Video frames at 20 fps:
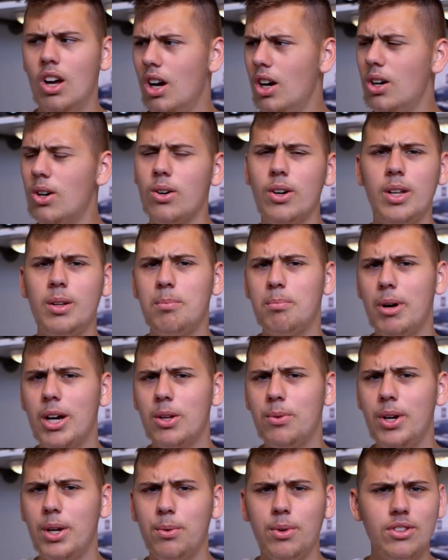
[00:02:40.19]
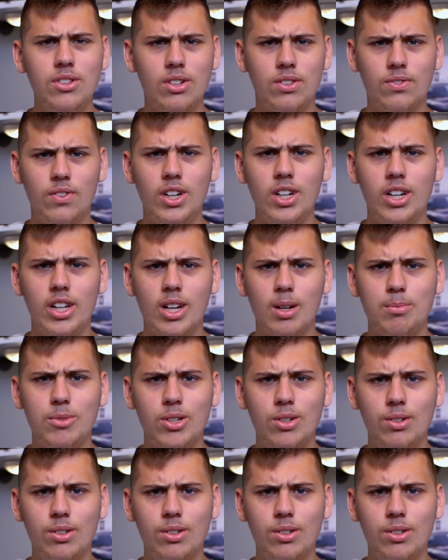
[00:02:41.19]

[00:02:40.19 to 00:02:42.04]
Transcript: Oh, and by the way, what's Xfinity up to?